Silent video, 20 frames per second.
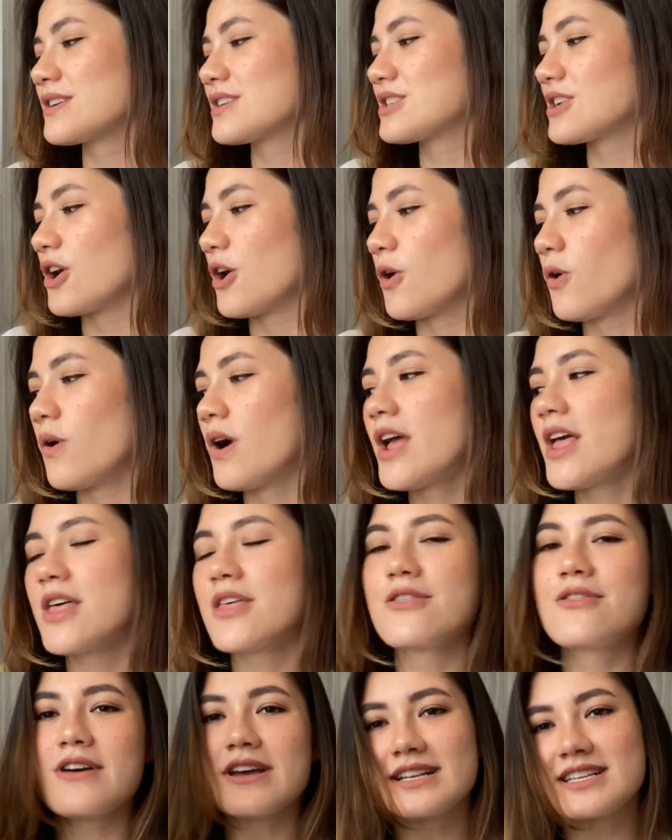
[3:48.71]
So
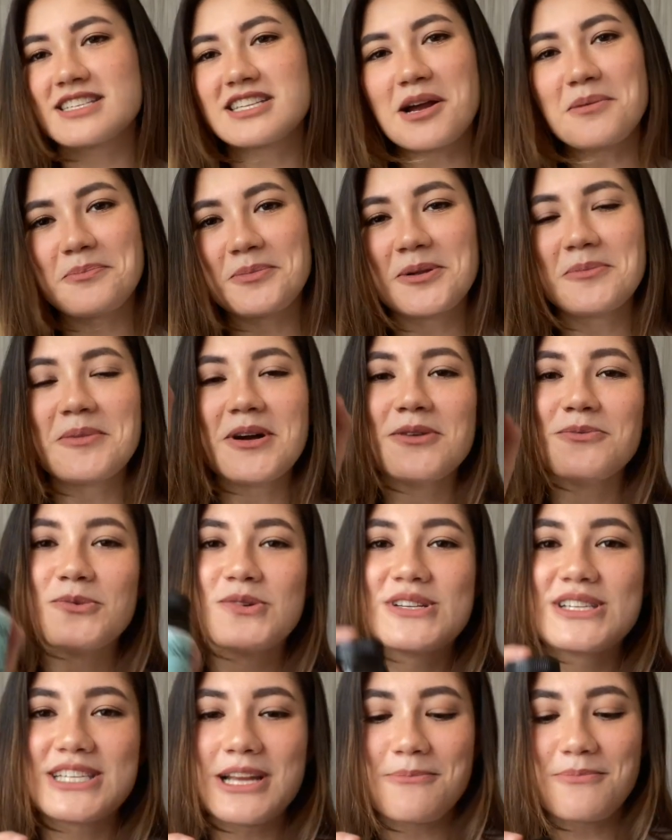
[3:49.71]
this supplement
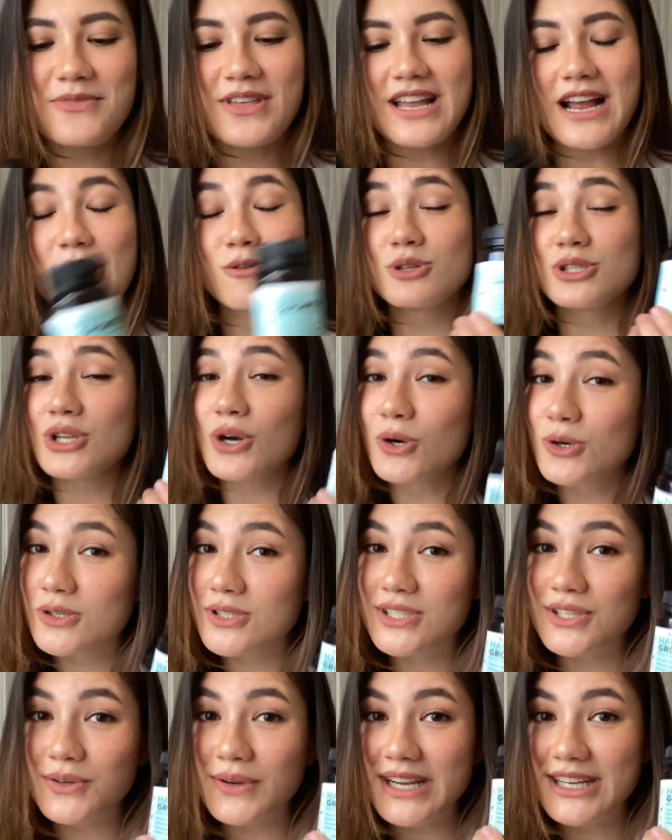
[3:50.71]
was something I was
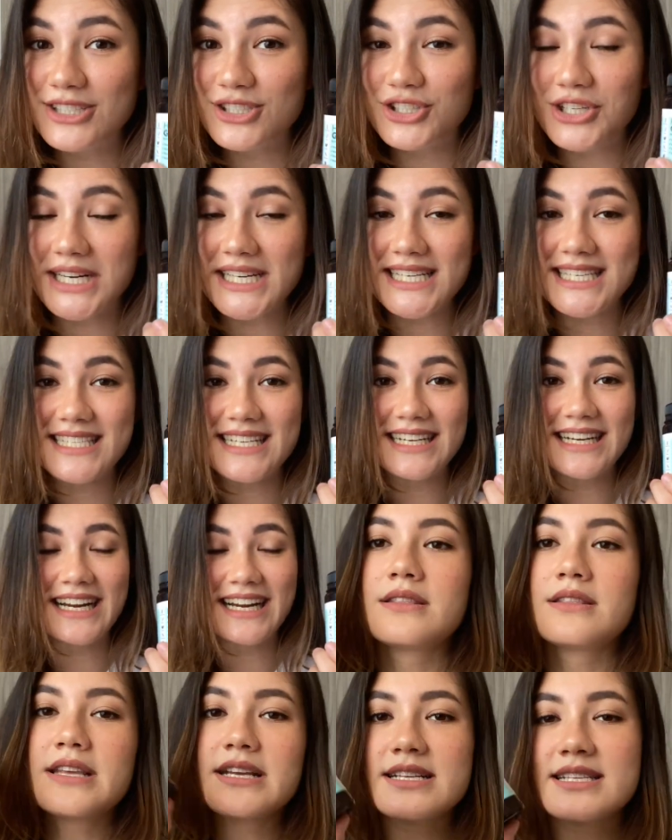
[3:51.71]
also interested
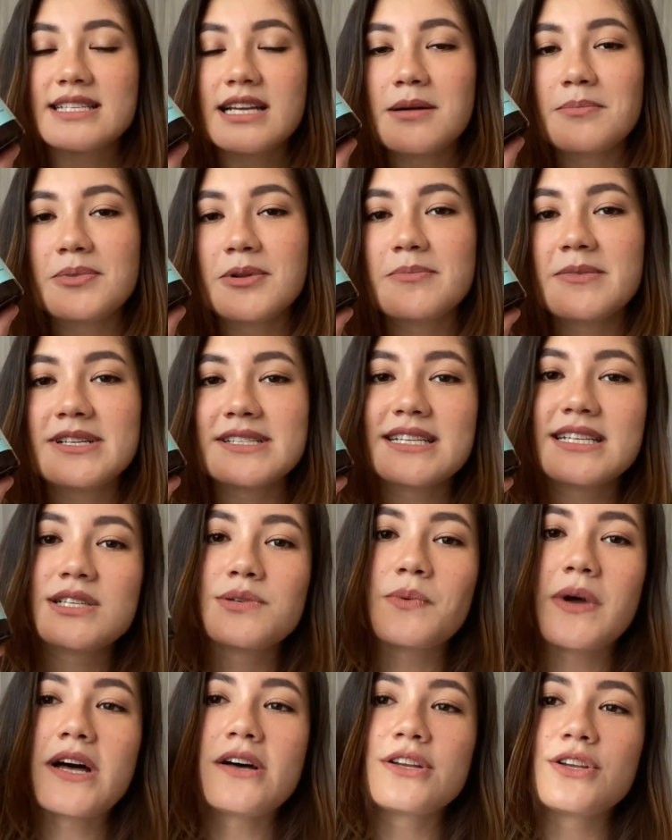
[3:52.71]
These supplements as
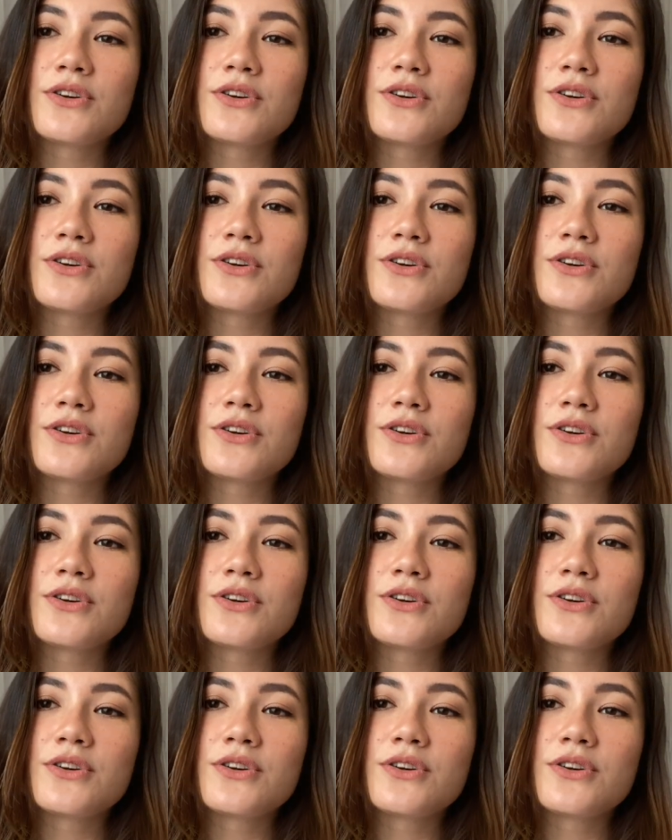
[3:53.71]
well,